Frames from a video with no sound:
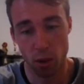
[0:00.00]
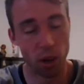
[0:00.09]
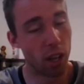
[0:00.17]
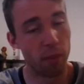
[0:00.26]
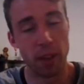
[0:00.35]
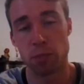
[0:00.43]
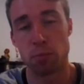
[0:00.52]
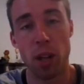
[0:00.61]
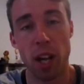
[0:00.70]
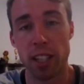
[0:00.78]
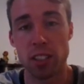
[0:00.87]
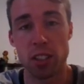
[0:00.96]
One of the best
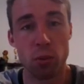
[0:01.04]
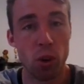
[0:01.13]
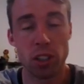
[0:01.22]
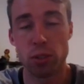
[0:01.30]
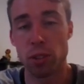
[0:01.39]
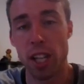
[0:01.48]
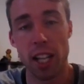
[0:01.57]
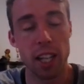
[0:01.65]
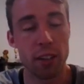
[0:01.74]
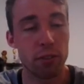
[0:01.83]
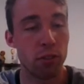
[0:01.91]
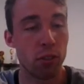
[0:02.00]
players to watch with that
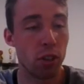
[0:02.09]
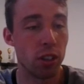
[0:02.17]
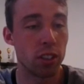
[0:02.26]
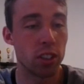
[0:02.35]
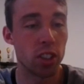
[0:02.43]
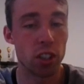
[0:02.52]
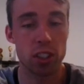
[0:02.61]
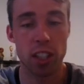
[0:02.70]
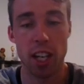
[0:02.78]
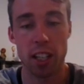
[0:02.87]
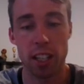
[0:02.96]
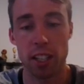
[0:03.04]
left foot, Josh
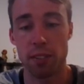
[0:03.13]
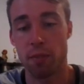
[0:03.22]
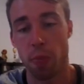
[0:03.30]
Kelly.